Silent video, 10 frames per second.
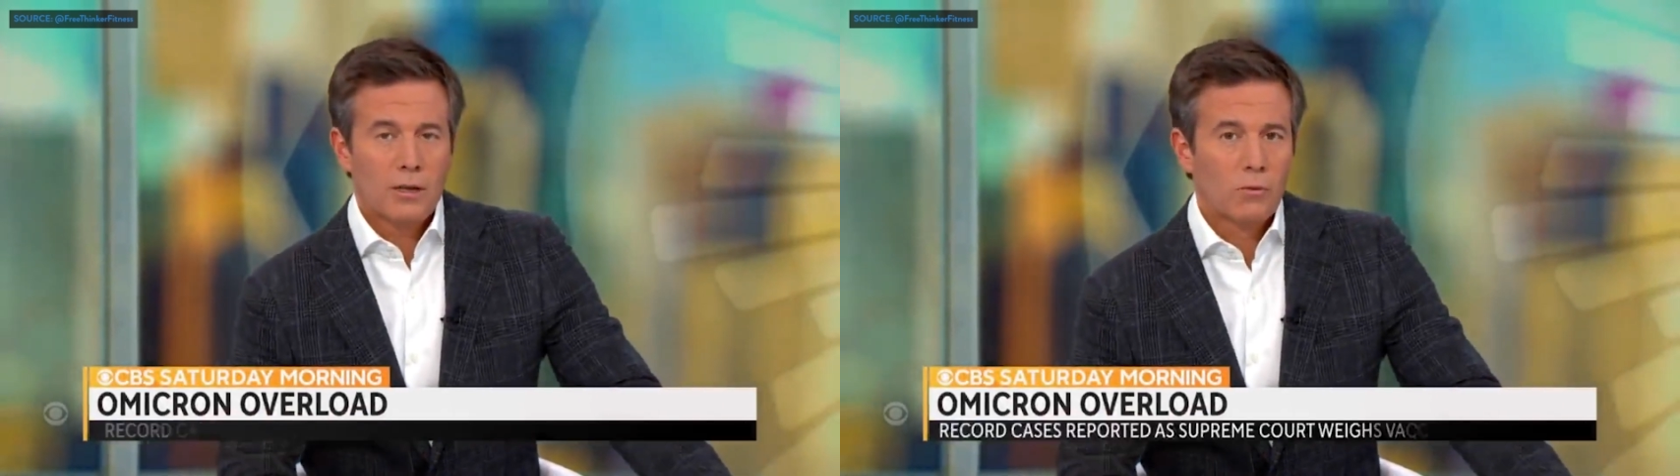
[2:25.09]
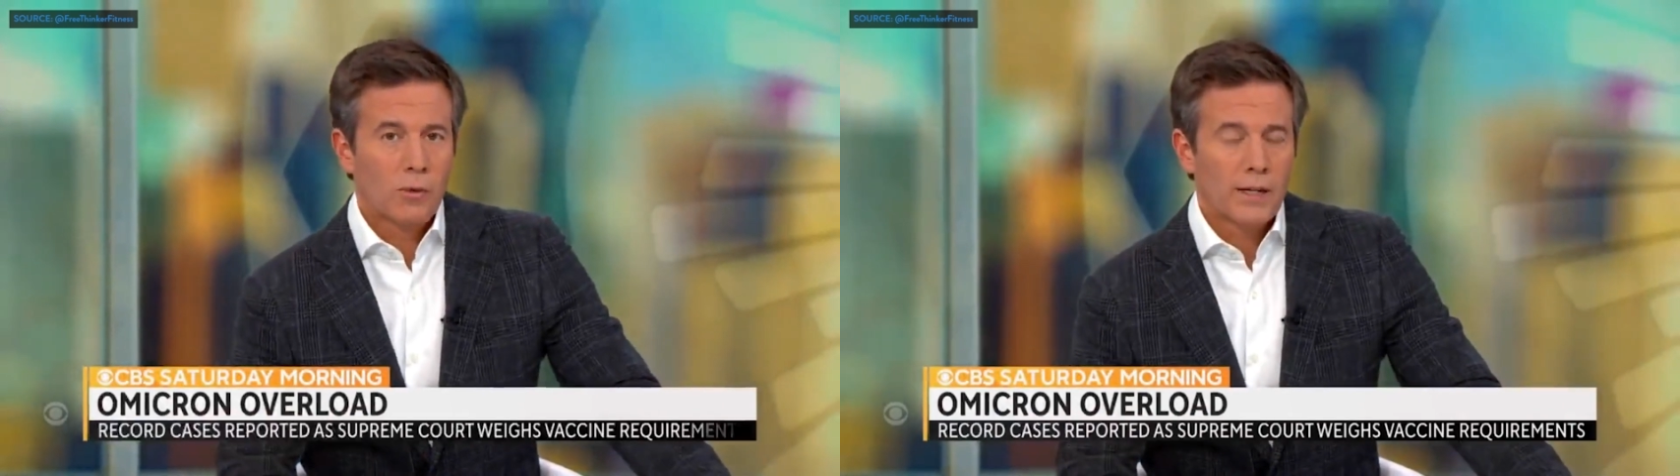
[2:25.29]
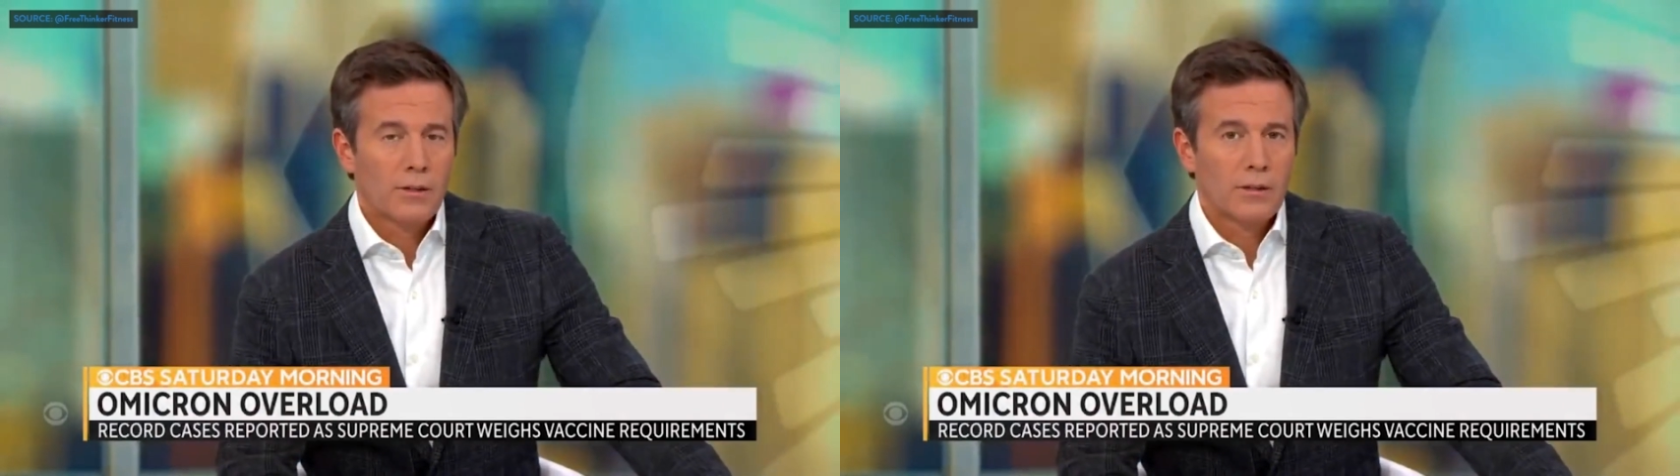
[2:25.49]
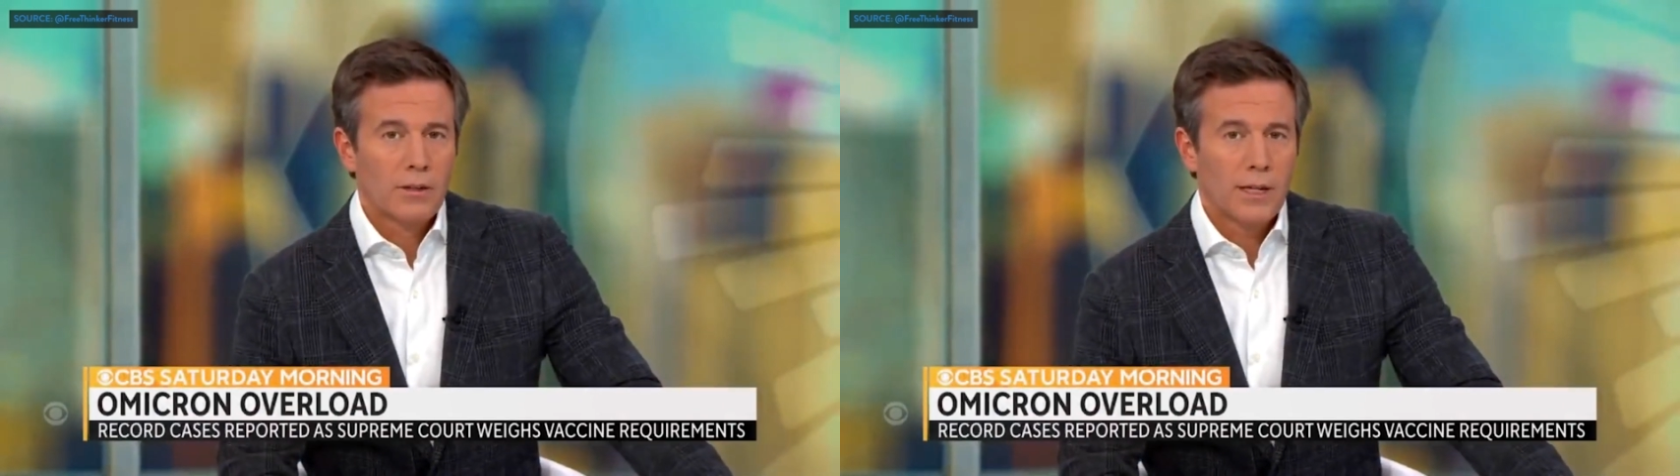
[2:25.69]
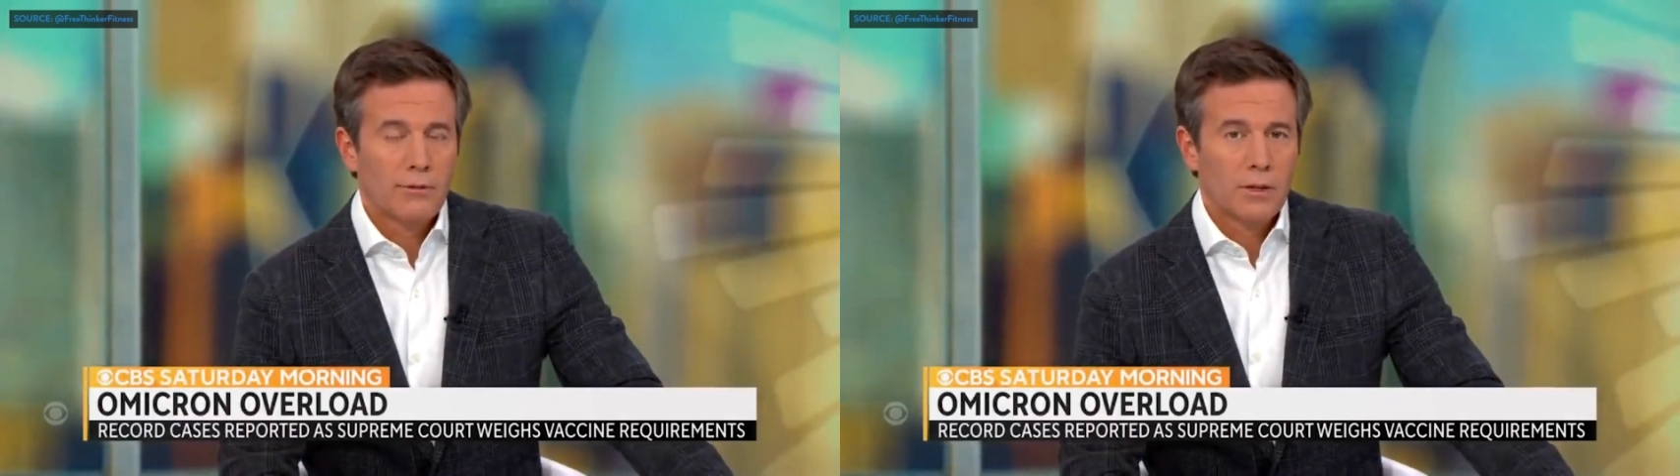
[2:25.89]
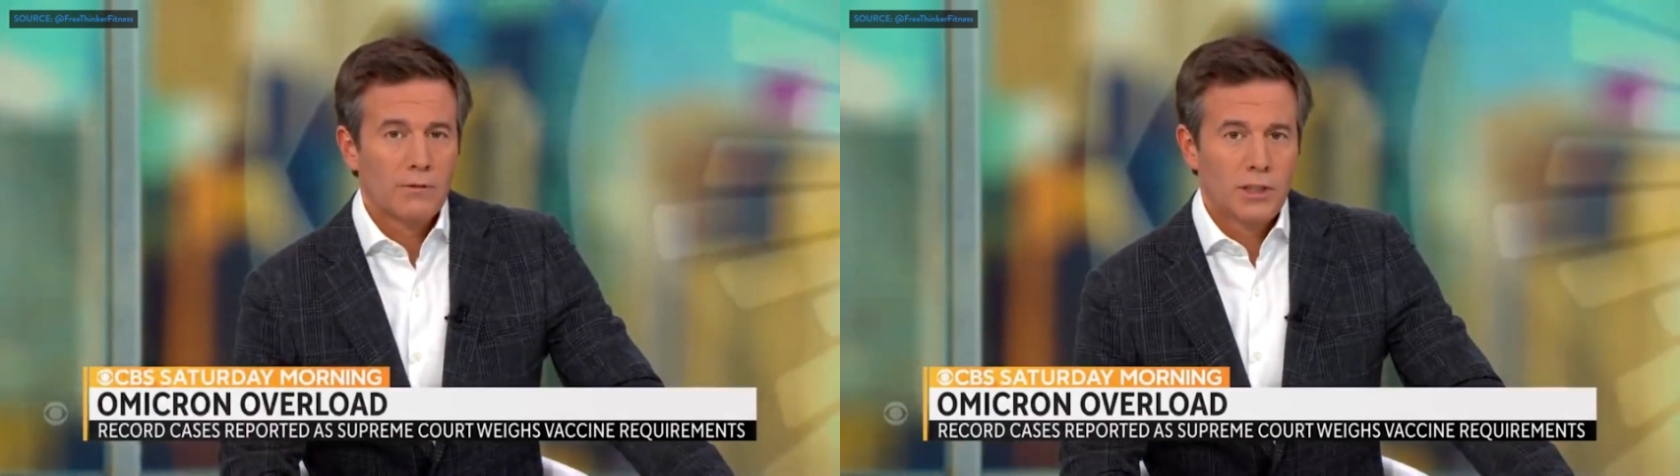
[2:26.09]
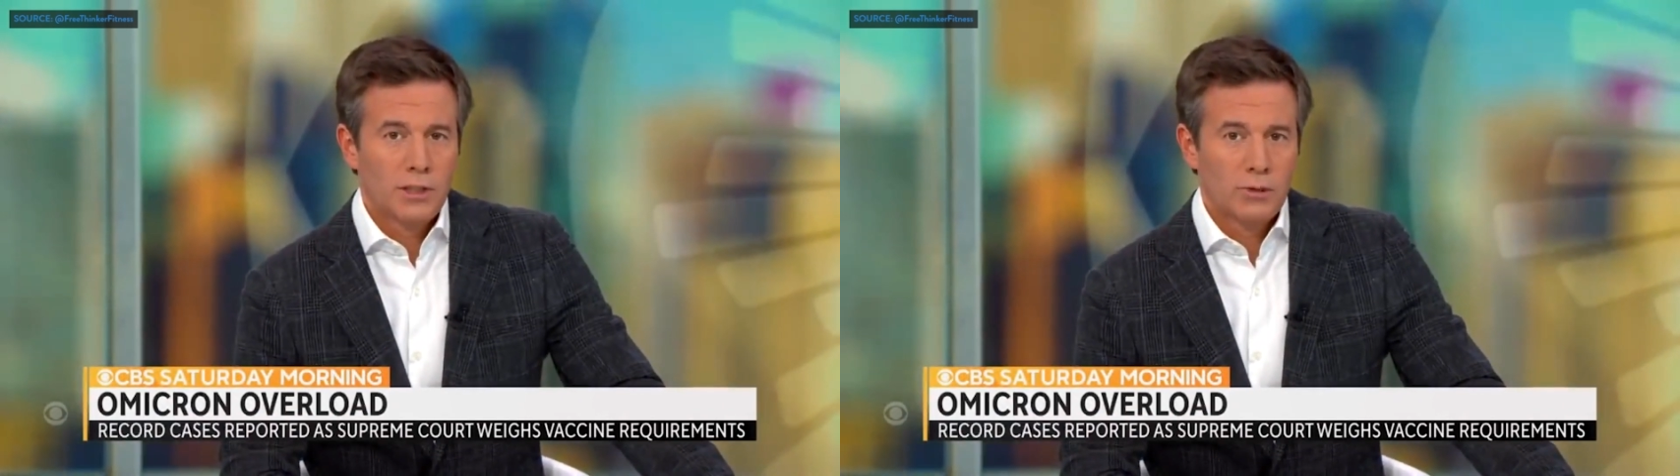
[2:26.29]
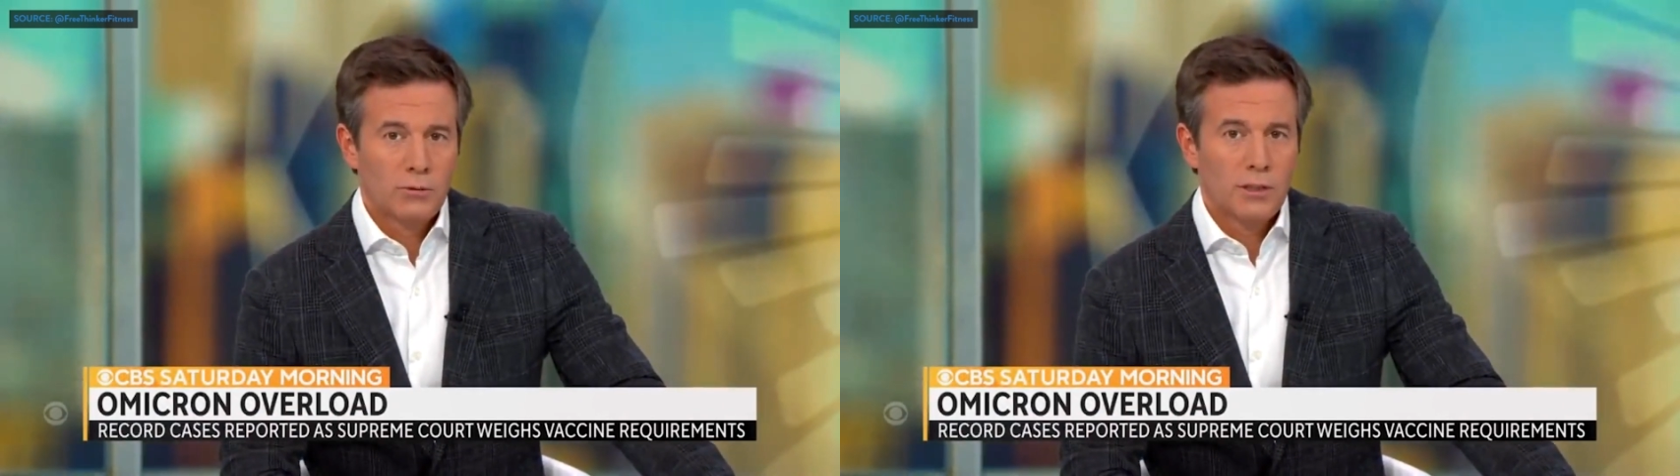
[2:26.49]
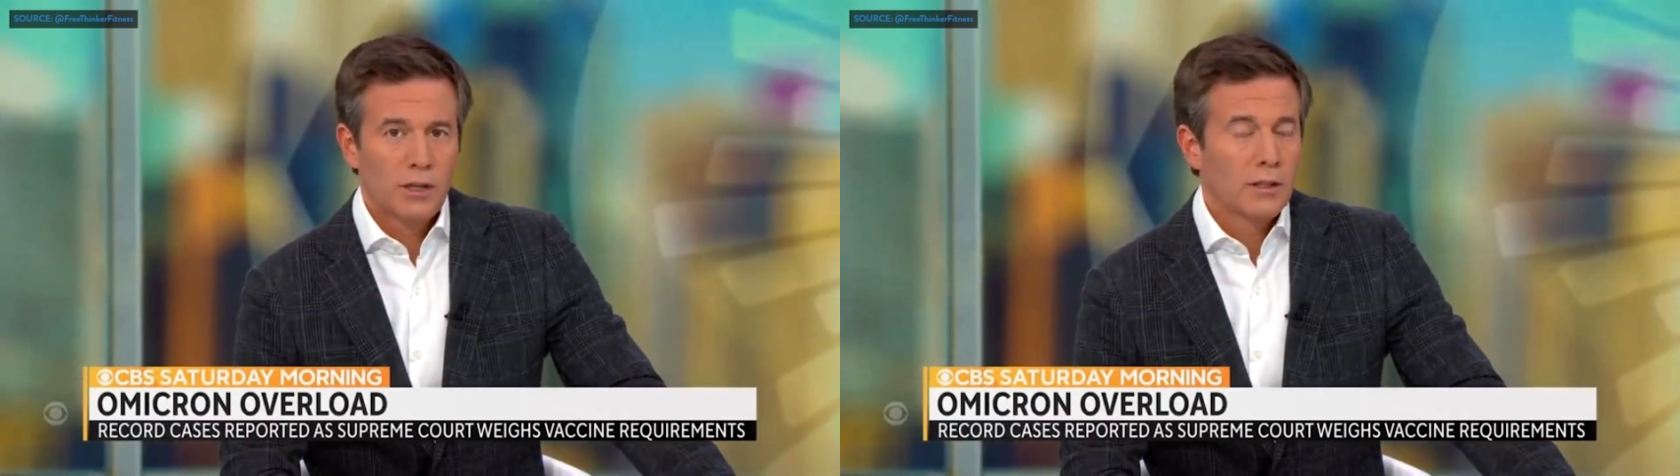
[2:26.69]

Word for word: A record level of children